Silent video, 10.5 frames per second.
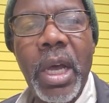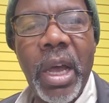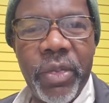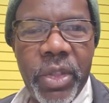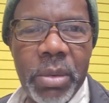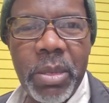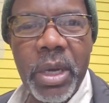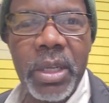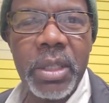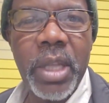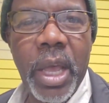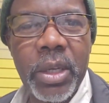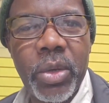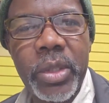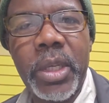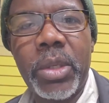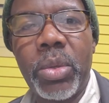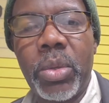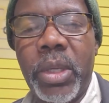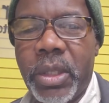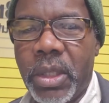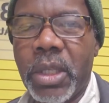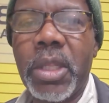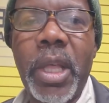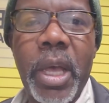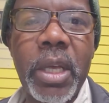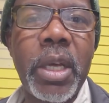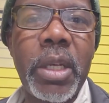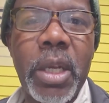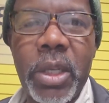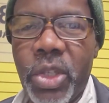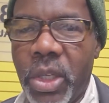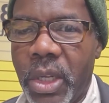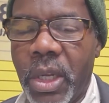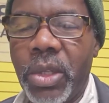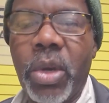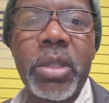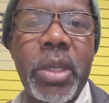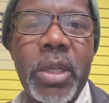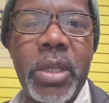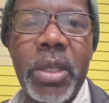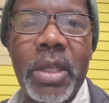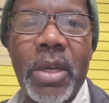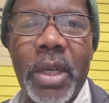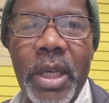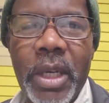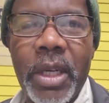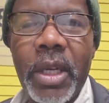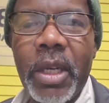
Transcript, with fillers: aftermarket diagnostic tool is just like a, a general doctor. Okay,